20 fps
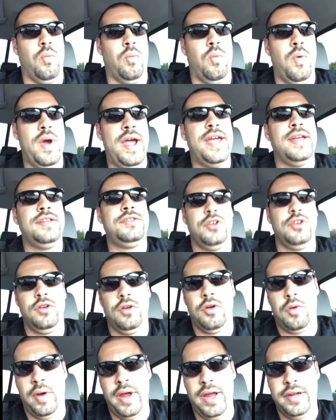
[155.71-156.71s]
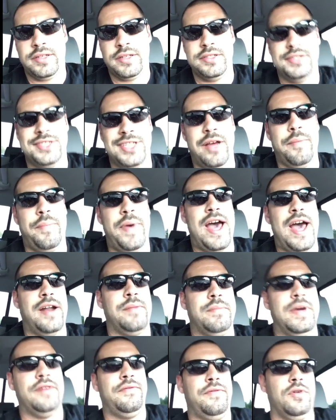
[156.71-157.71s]
Way too quick to jump out
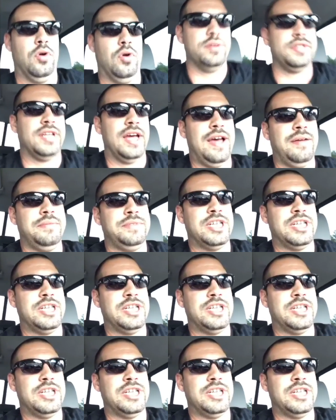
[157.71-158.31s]
of my full-time